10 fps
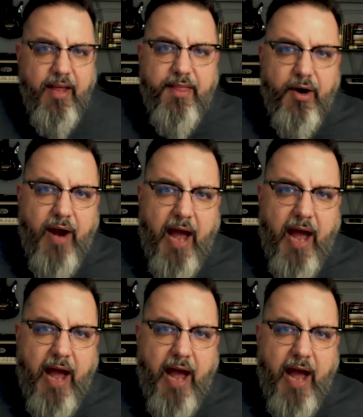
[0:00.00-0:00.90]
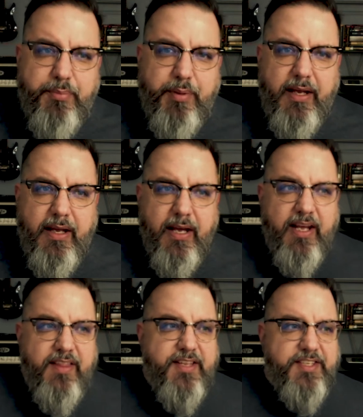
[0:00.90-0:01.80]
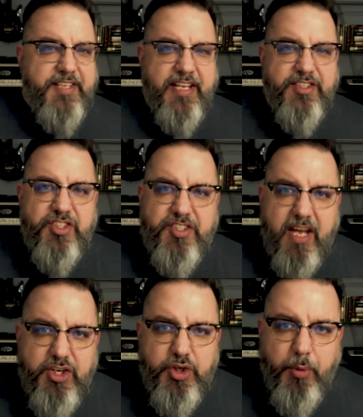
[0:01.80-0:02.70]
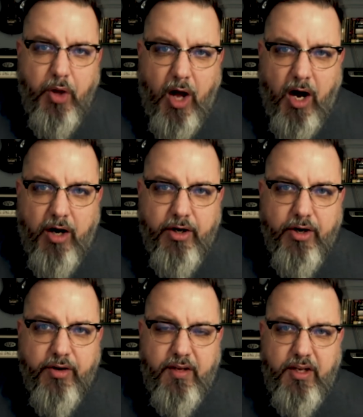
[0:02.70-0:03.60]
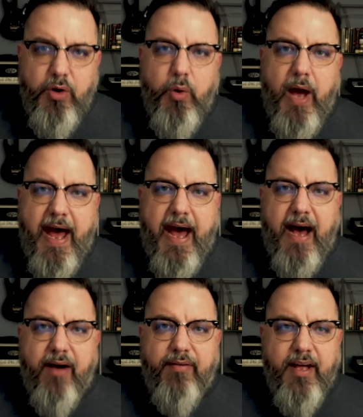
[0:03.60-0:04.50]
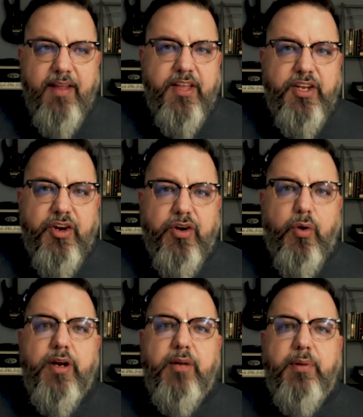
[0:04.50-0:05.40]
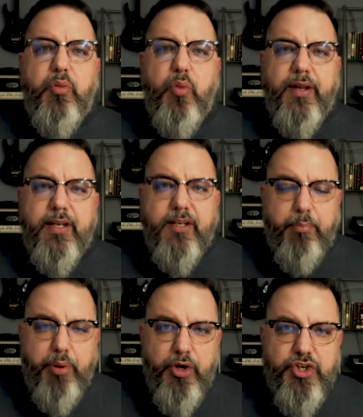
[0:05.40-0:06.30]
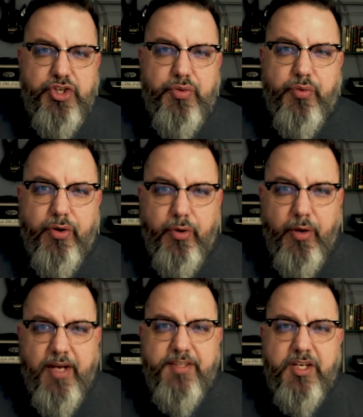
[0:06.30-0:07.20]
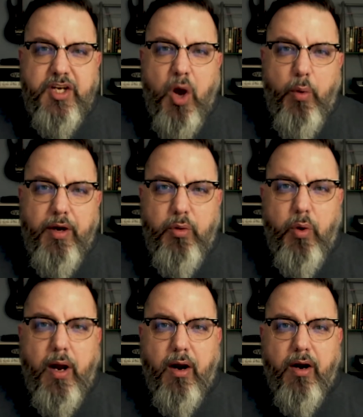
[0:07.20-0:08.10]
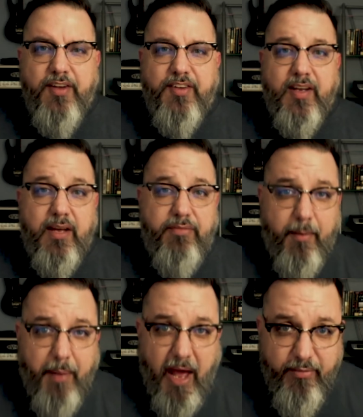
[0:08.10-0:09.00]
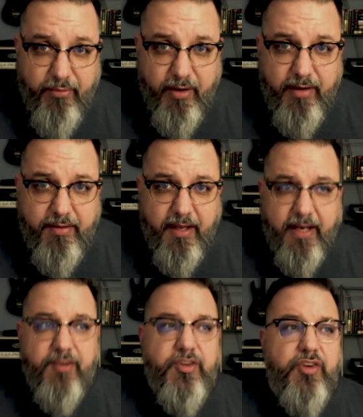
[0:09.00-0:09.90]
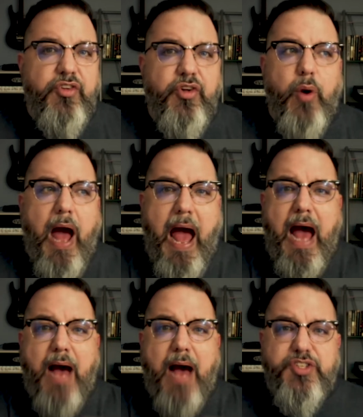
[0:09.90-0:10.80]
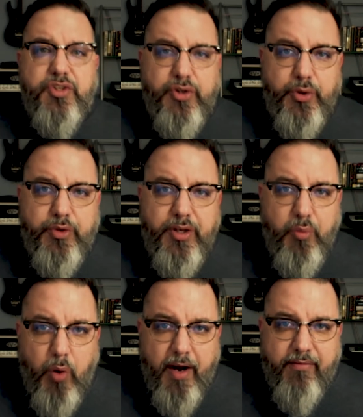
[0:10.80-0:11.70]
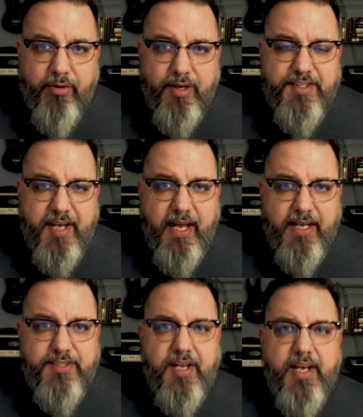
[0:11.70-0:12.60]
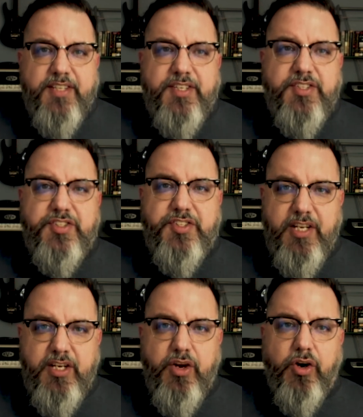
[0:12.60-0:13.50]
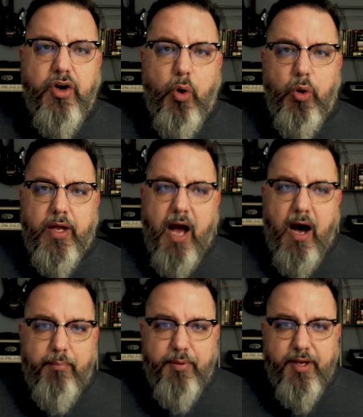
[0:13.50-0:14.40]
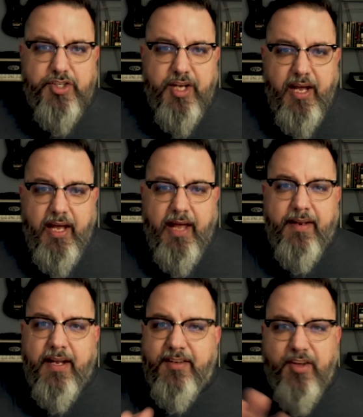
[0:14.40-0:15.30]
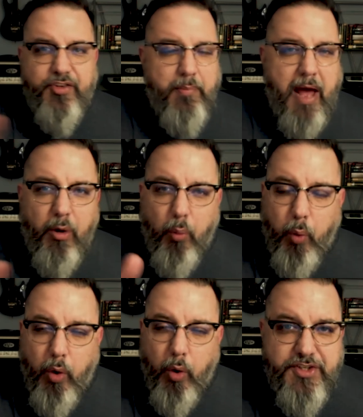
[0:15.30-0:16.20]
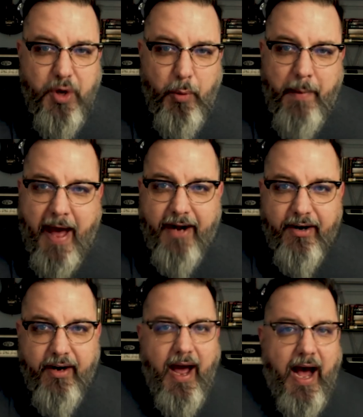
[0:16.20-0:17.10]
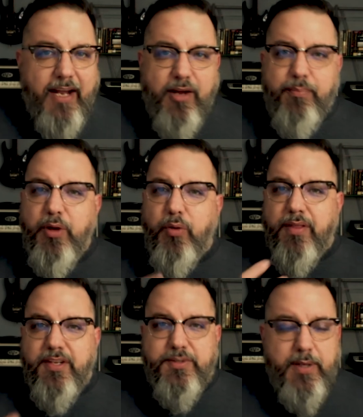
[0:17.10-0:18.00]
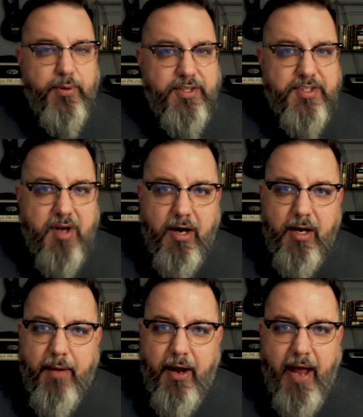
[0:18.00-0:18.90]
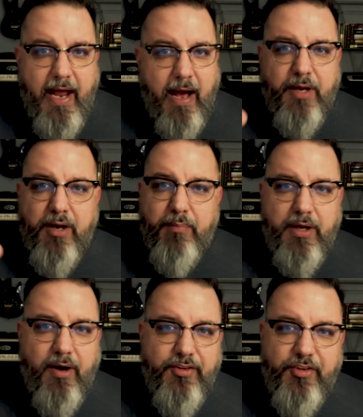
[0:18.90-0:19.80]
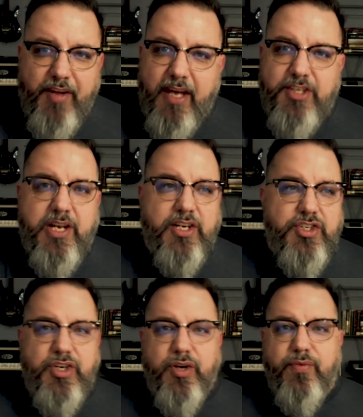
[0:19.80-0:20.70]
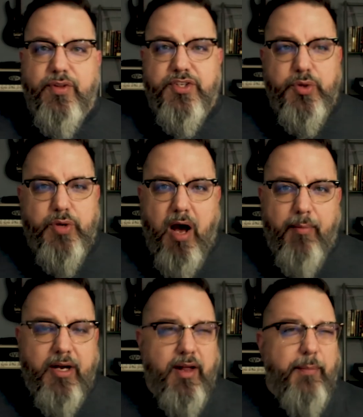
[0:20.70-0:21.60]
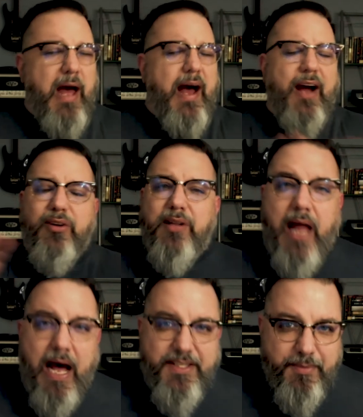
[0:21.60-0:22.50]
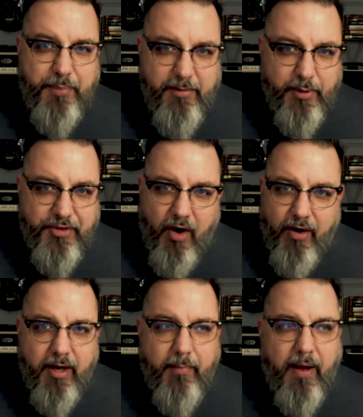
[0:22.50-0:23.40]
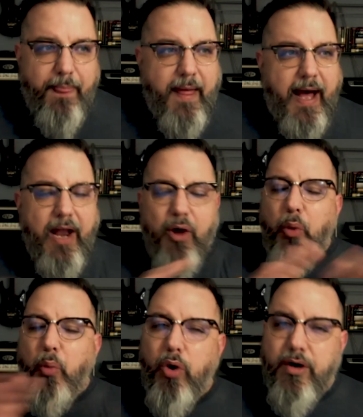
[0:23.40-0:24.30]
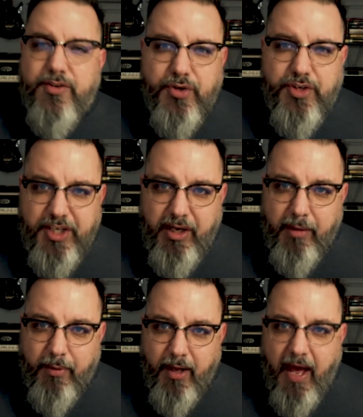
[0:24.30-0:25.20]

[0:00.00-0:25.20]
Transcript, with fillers: There has to be this insatiable hunger that you have that you're going to be willing to push through, to go anywhere, to give up everything, to do absolutely whatever it takes to see your goal accomplished. And it doesn't matter, words don't matter. I could be one of these people that's talking about, hey, I'm going to be on stage next year for the Two Comma Club. I heard lots of people talking about that. Words are cheap,